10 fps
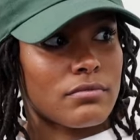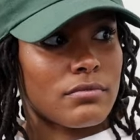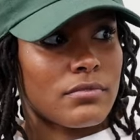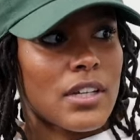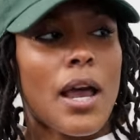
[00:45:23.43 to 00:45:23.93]

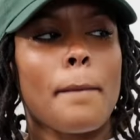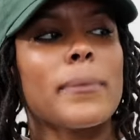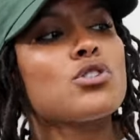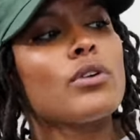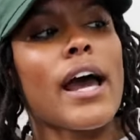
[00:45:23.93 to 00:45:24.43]
Right.
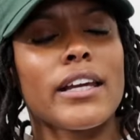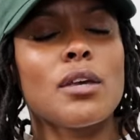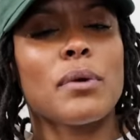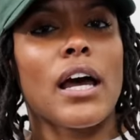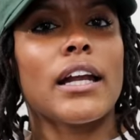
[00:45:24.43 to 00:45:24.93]
But you got to
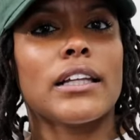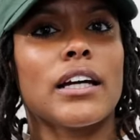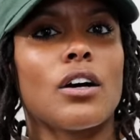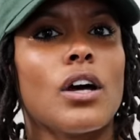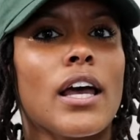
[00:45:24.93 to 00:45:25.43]
keep it one hundred,
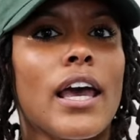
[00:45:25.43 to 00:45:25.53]
though.